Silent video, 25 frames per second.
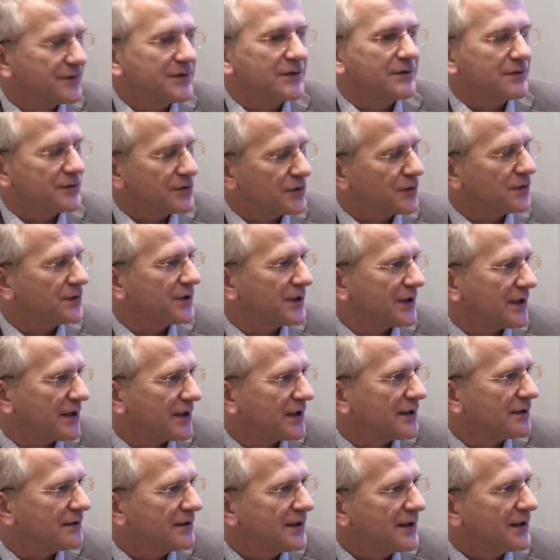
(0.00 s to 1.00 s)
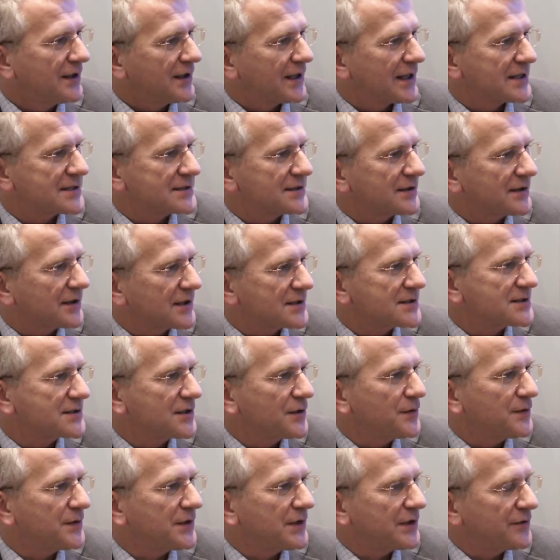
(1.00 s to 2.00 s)
You know, Nokia as the
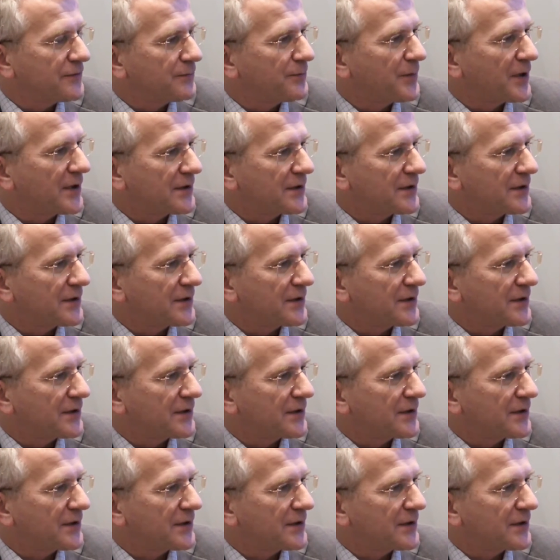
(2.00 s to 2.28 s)
custodian of